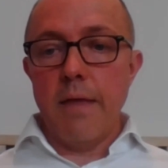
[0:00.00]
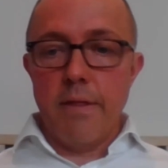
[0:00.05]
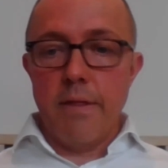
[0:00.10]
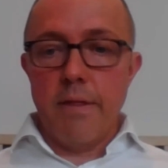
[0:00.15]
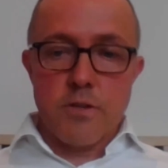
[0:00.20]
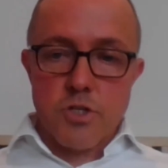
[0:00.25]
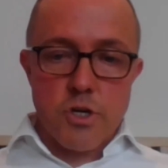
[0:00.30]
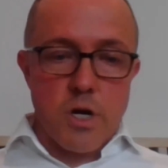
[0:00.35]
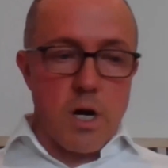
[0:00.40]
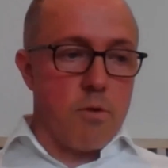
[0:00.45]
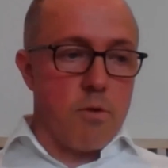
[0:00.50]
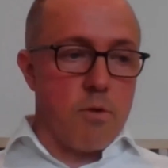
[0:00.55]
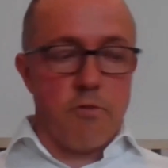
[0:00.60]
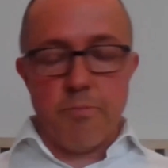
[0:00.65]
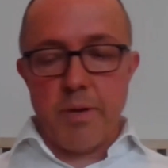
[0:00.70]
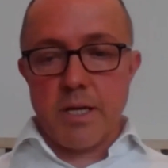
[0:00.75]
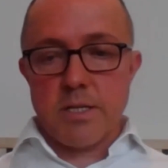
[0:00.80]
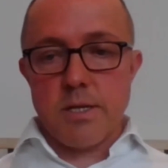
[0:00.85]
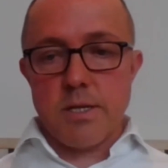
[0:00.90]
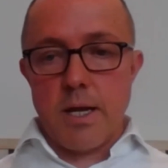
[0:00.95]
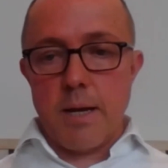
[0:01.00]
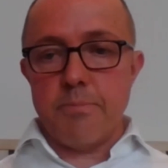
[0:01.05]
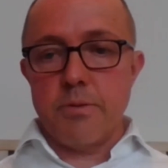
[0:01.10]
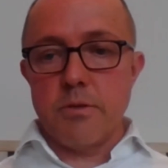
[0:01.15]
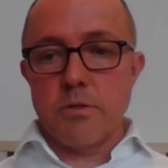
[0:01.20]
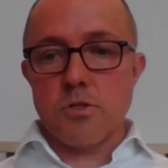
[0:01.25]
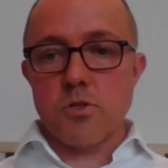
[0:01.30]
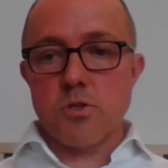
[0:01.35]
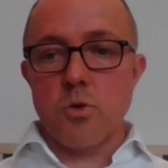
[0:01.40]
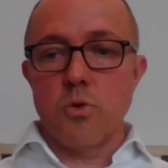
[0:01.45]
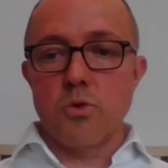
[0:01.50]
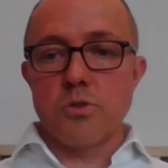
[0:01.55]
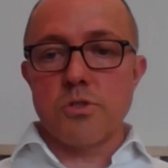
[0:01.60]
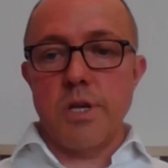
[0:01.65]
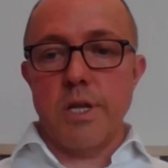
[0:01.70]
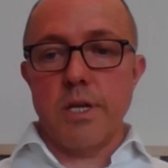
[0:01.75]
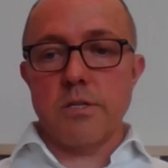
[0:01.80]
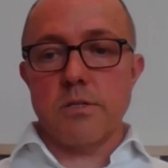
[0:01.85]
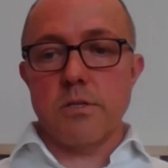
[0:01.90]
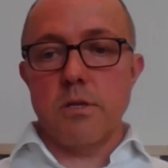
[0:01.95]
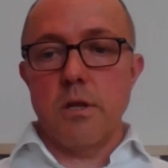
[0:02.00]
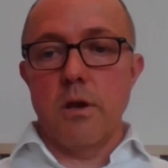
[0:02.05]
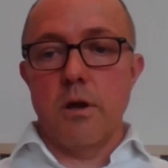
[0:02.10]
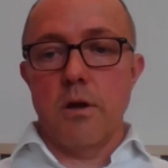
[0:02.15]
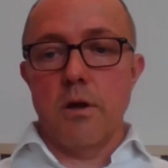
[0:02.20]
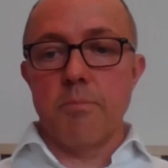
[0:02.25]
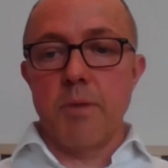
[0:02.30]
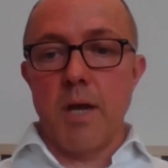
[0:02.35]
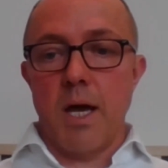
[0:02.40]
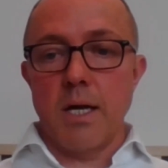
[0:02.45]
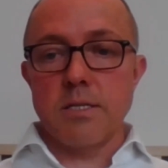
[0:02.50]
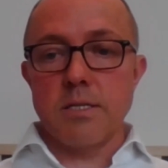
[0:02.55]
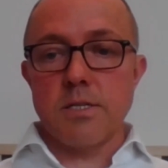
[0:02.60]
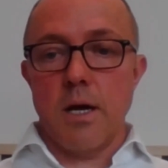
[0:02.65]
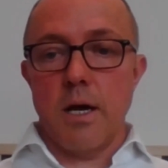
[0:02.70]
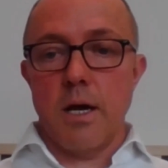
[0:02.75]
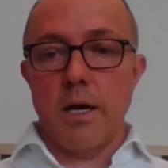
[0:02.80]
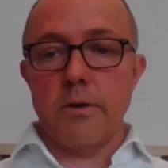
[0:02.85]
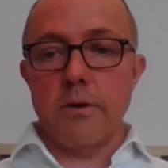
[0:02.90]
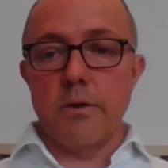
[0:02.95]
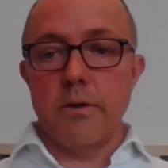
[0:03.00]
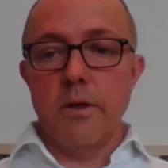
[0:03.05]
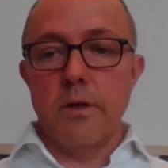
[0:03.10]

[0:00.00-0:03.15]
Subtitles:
and then the scrum half picks it up and scores next, on the blind side.